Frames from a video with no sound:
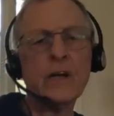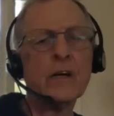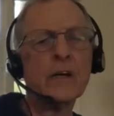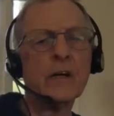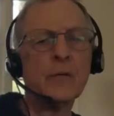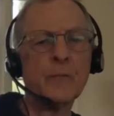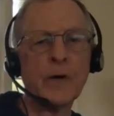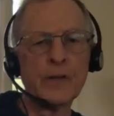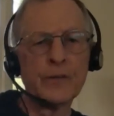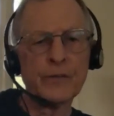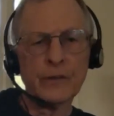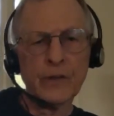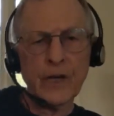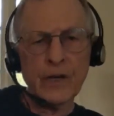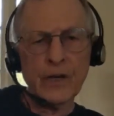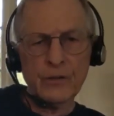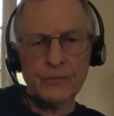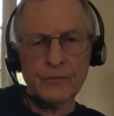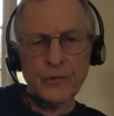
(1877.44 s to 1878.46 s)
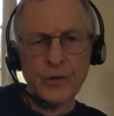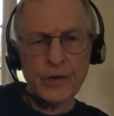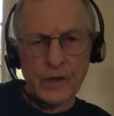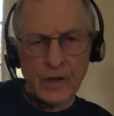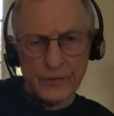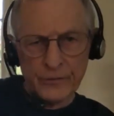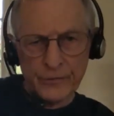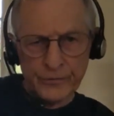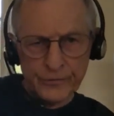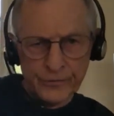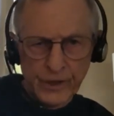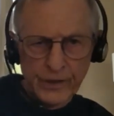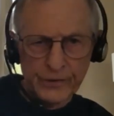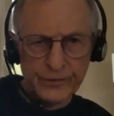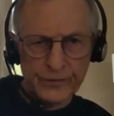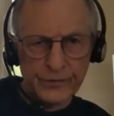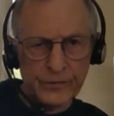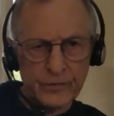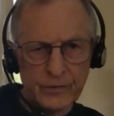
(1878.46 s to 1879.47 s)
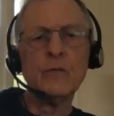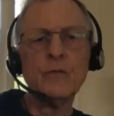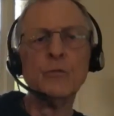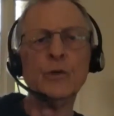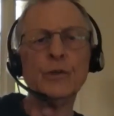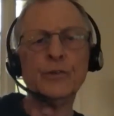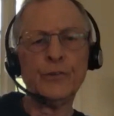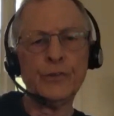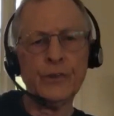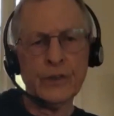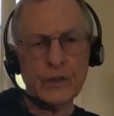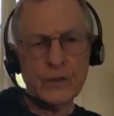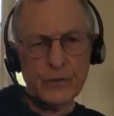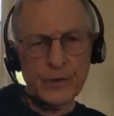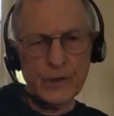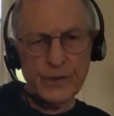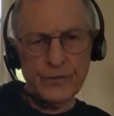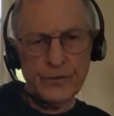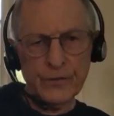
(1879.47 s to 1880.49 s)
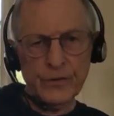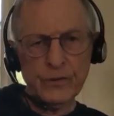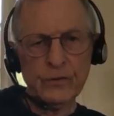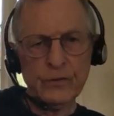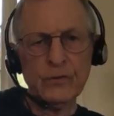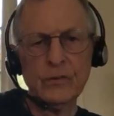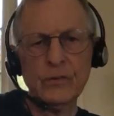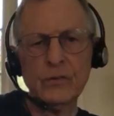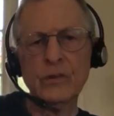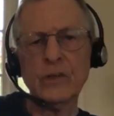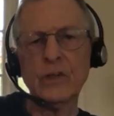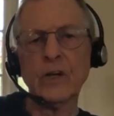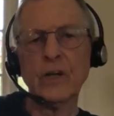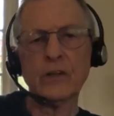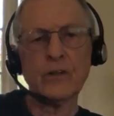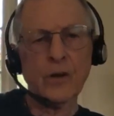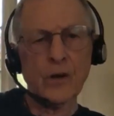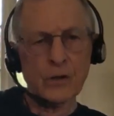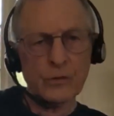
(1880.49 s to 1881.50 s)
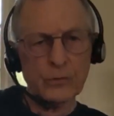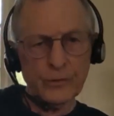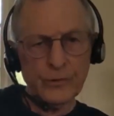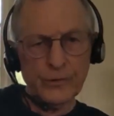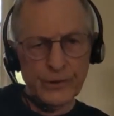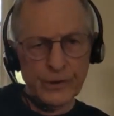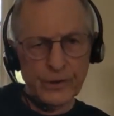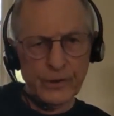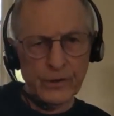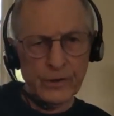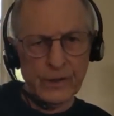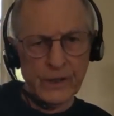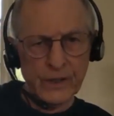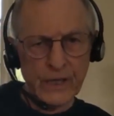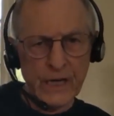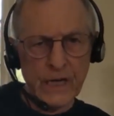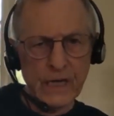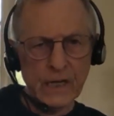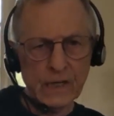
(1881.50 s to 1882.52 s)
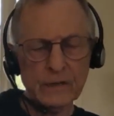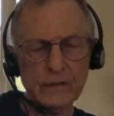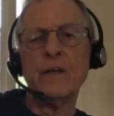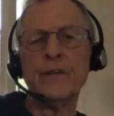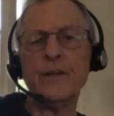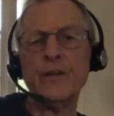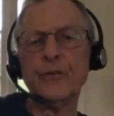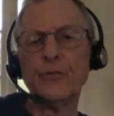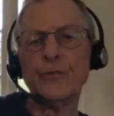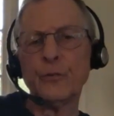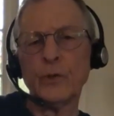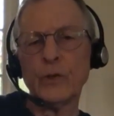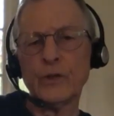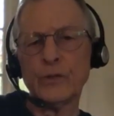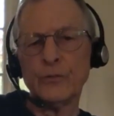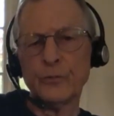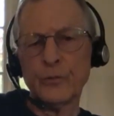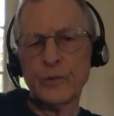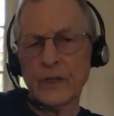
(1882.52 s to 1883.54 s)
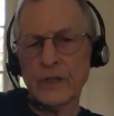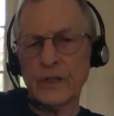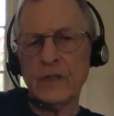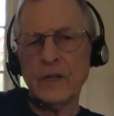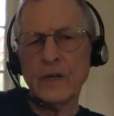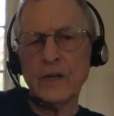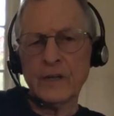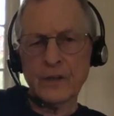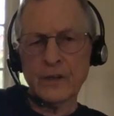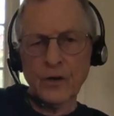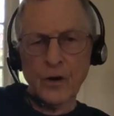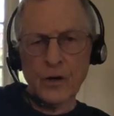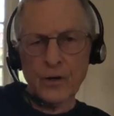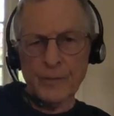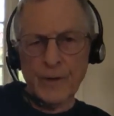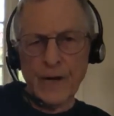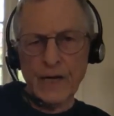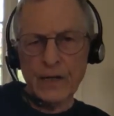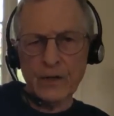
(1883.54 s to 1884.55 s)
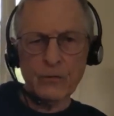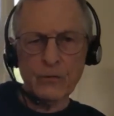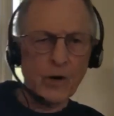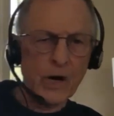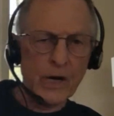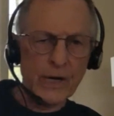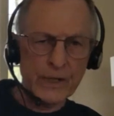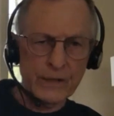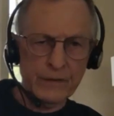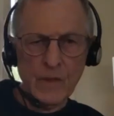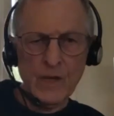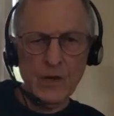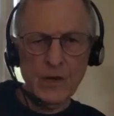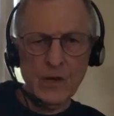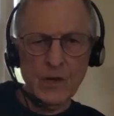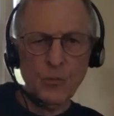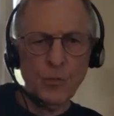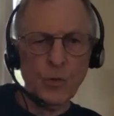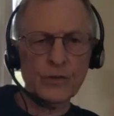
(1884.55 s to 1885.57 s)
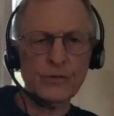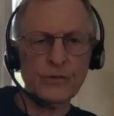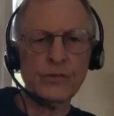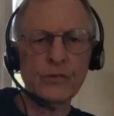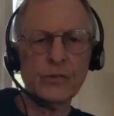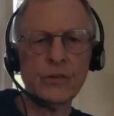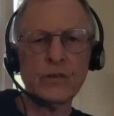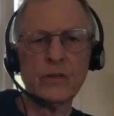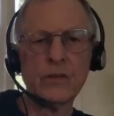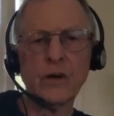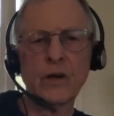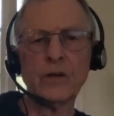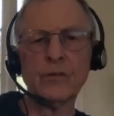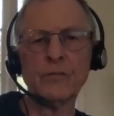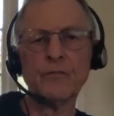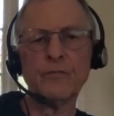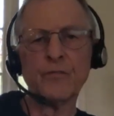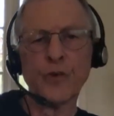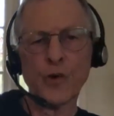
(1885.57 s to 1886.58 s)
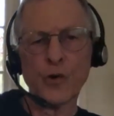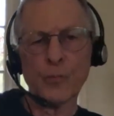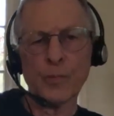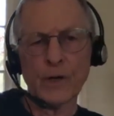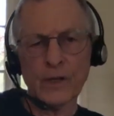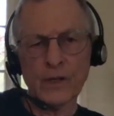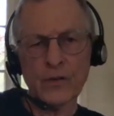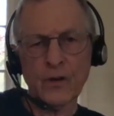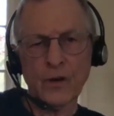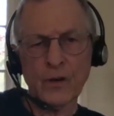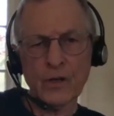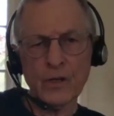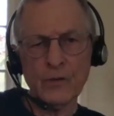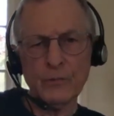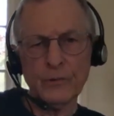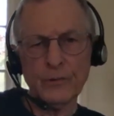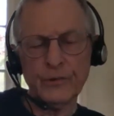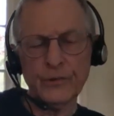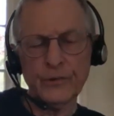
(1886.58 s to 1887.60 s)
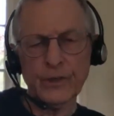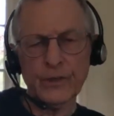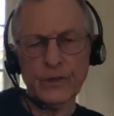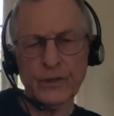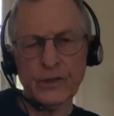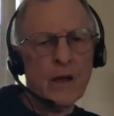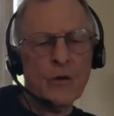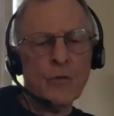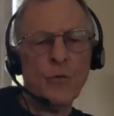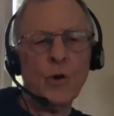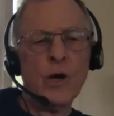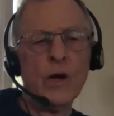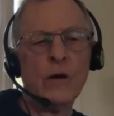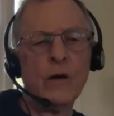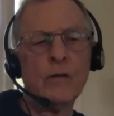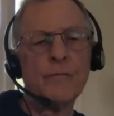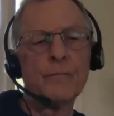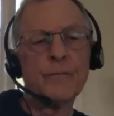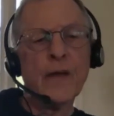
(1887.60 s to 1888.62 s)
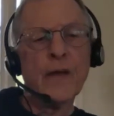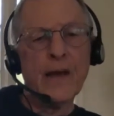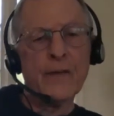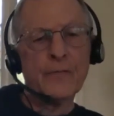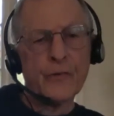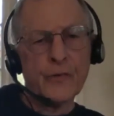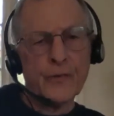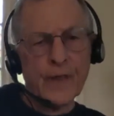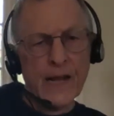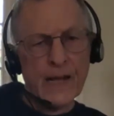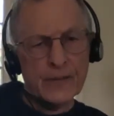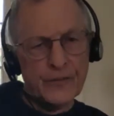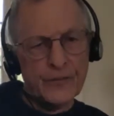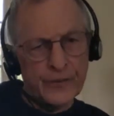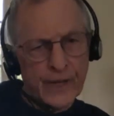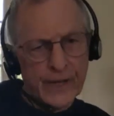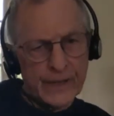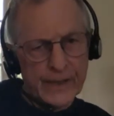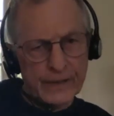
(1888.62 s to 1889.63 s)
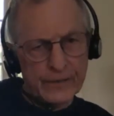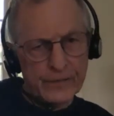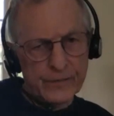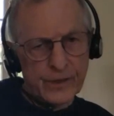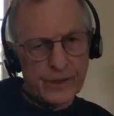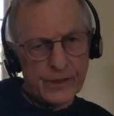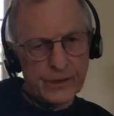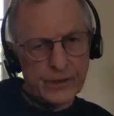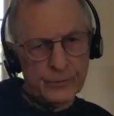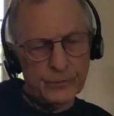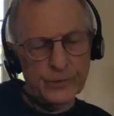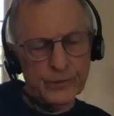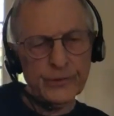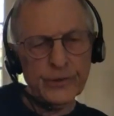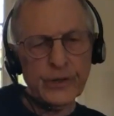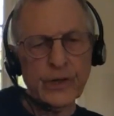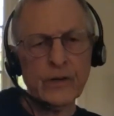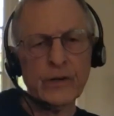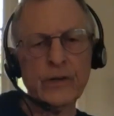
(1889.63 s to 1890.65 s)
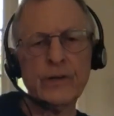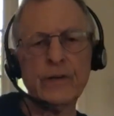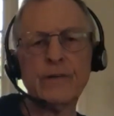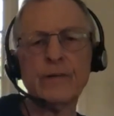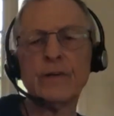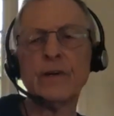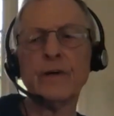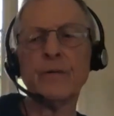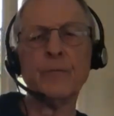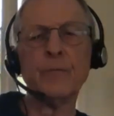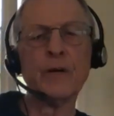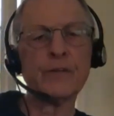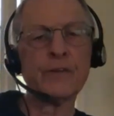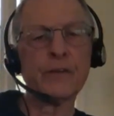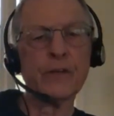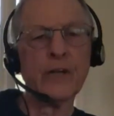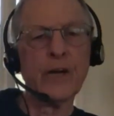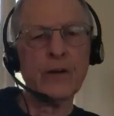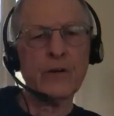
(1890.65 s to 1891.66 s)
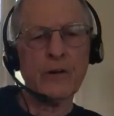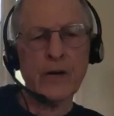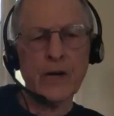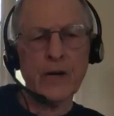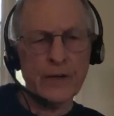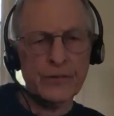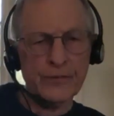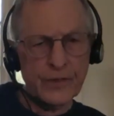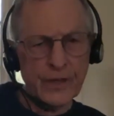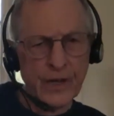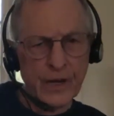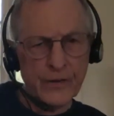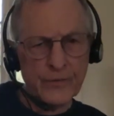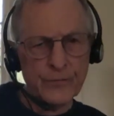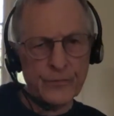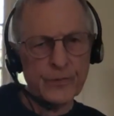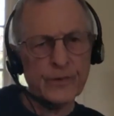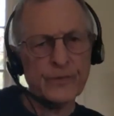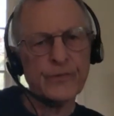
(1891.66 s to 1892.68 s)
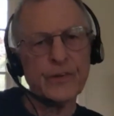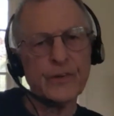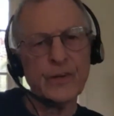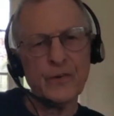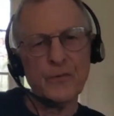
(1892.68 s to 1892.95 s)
a month later for another session which she agreed to. And I talked with Jared again. This was really done in automatic writing. It wasn't done verbally talking with Jared. Well, after that second session with Jared, a month later, I asked Catherine if she